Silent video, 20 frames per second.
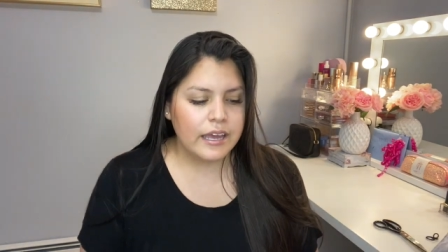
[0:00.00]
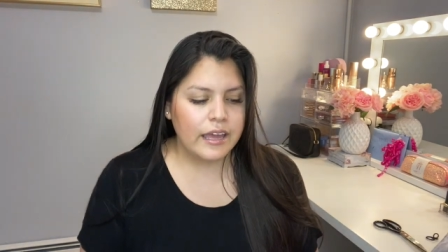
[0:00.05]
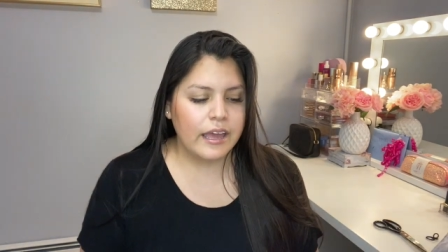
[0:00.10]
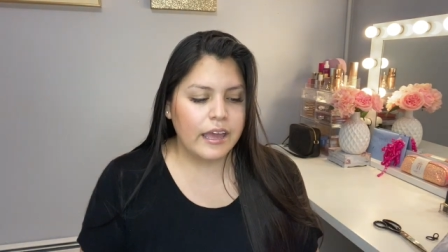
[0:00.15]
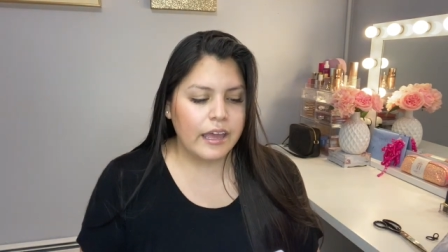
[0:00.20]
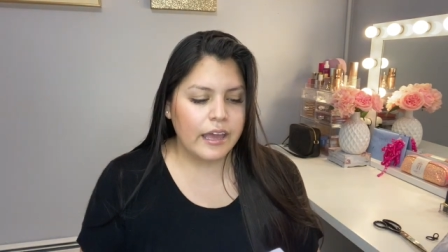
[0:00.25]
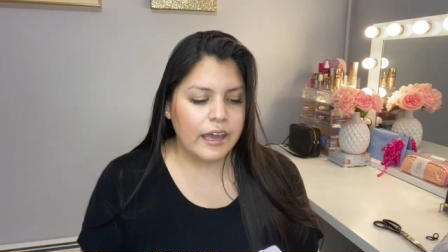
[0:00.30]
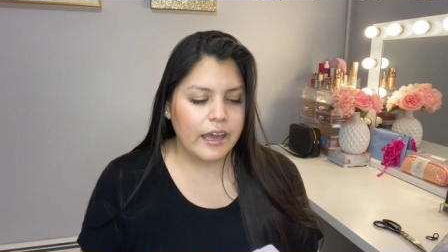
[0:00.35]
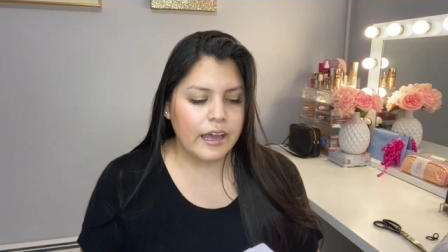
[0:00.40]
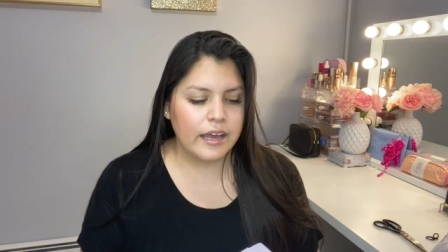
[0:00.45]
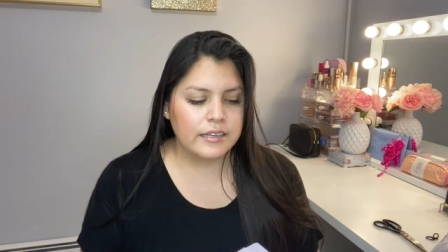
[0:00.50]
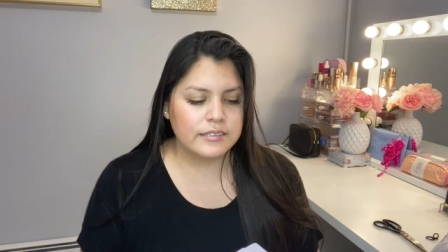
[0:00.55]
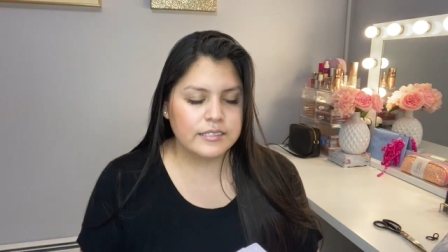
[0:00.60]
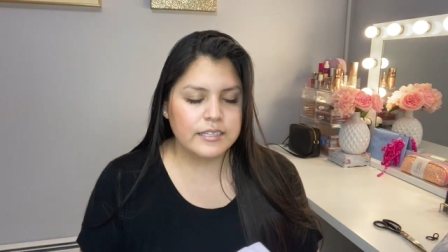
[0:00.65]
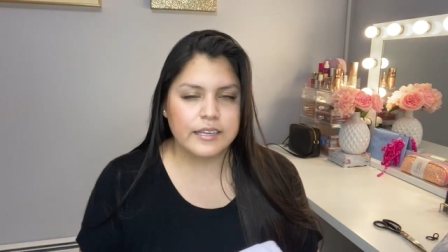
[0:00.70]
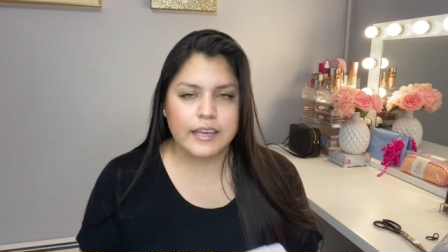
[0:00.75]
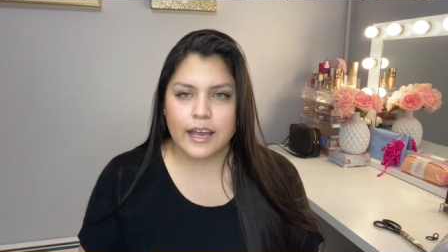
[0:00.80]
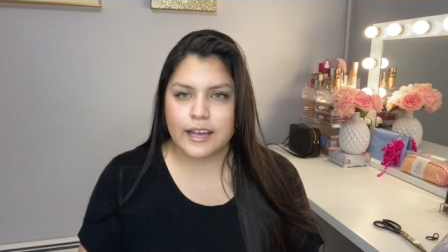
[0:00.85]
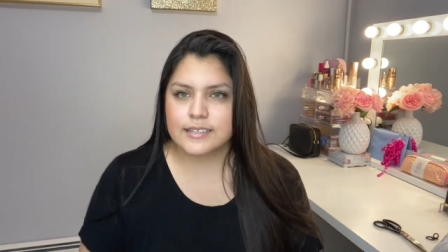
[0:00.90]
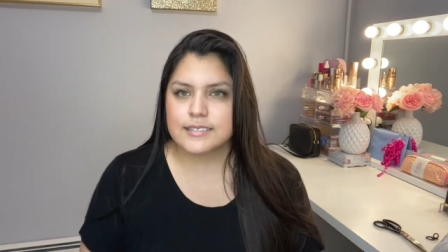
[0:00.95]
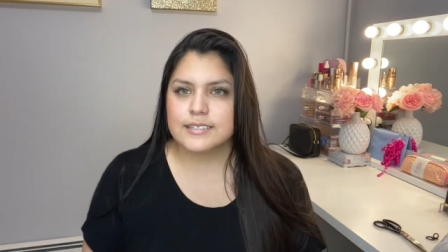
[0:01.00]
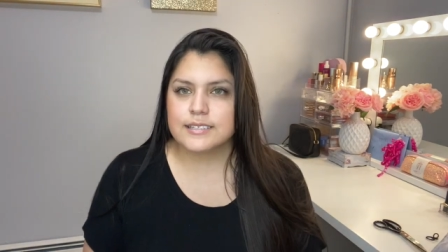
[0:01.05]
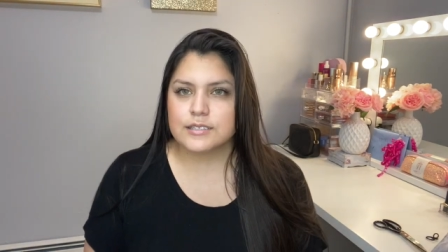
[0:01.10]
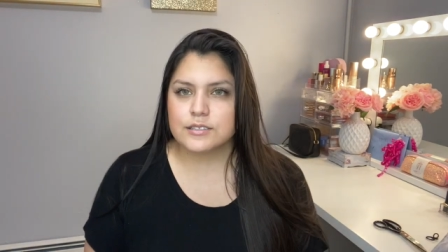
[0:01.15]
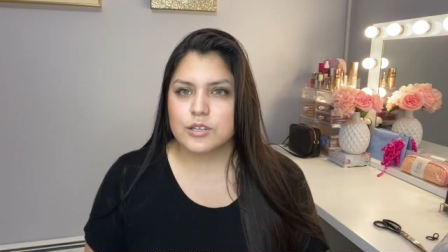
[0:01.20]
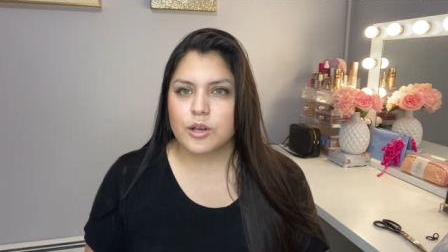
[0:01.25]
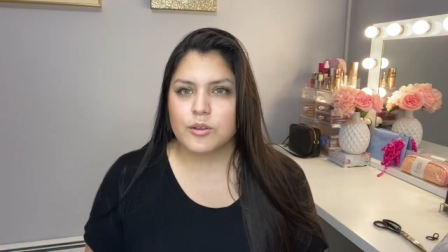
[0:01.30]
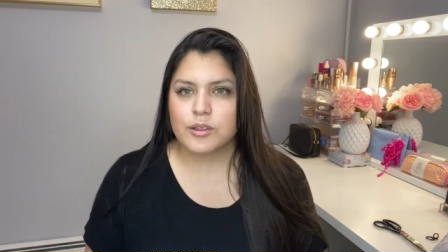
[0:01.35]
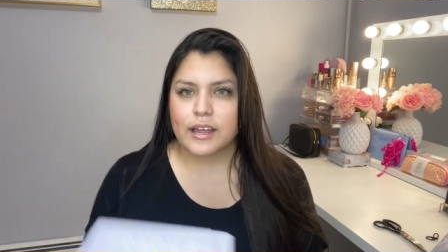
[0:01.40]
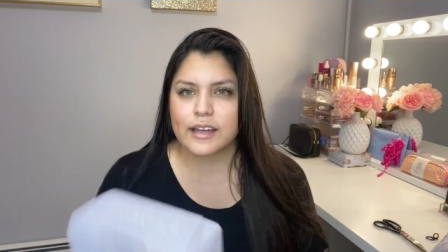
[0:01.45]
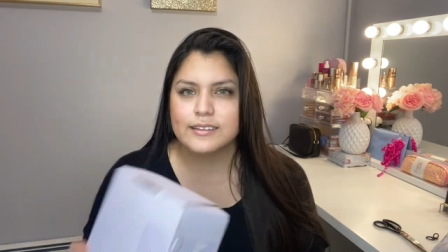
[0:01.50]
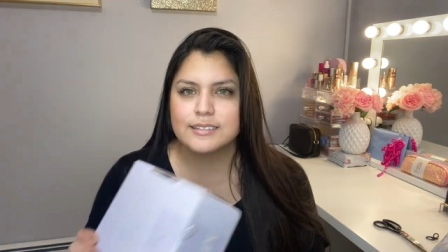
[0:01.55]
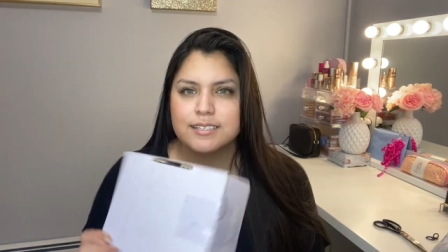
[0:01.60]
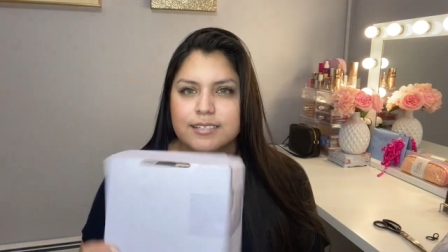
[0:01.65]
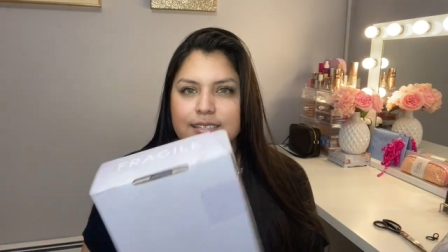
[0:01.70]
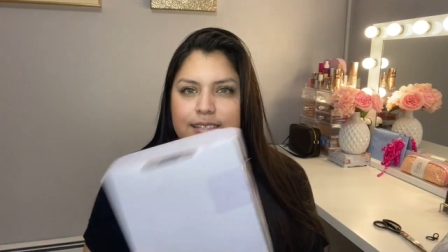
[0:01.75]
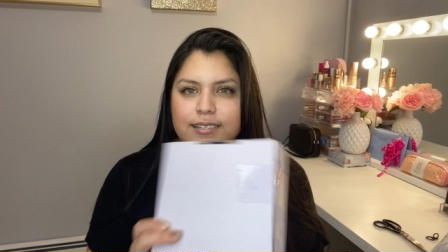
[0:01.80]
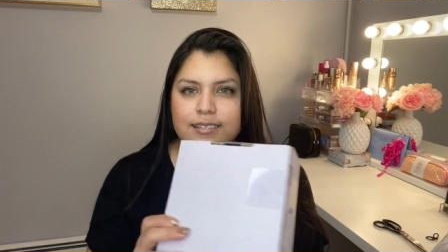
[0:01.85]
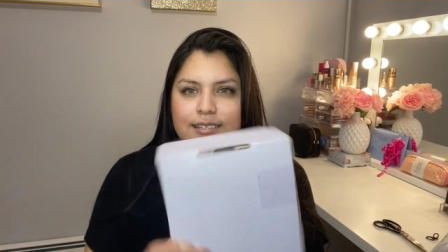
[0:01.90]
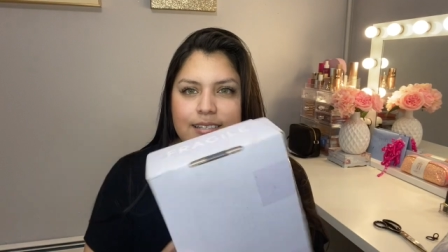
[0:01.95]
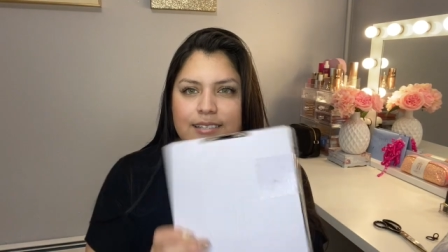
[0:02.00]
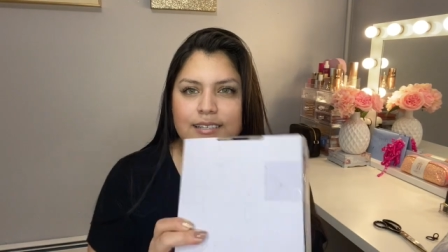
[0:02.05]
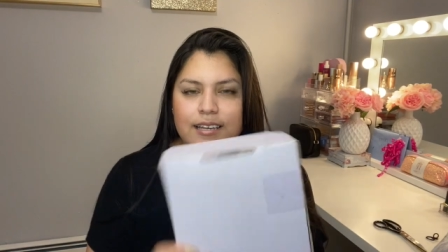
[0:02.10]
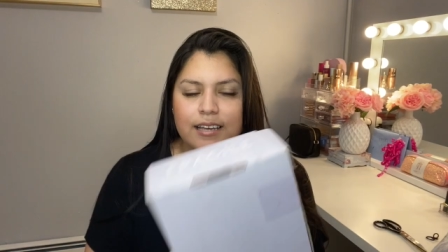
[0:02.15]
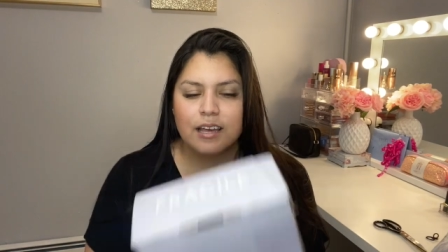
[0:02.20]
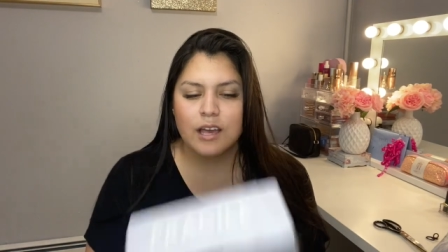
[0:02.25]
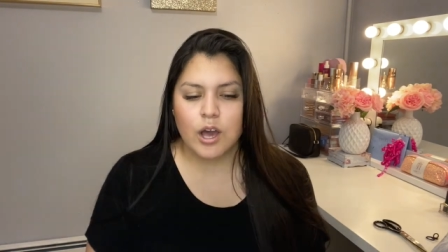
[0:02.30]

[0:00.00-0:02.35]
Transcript: And yes, so let's